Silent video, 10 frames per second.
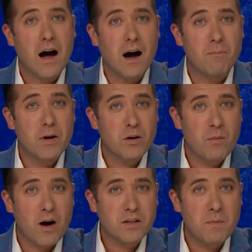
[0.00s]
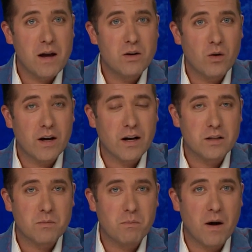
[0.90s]
Uh, Miller Moths may annoy
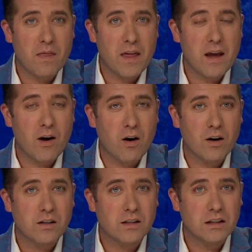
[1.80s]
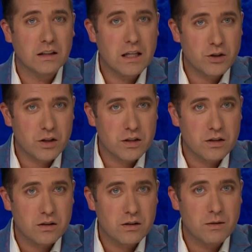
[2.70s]
us, but they are
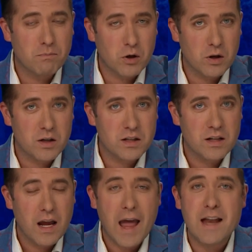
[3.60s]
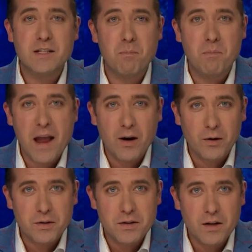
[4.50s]
delicious to birds and to
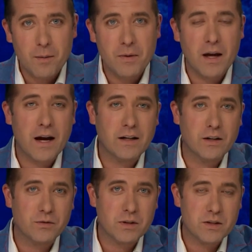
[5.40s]
bears up in the high country.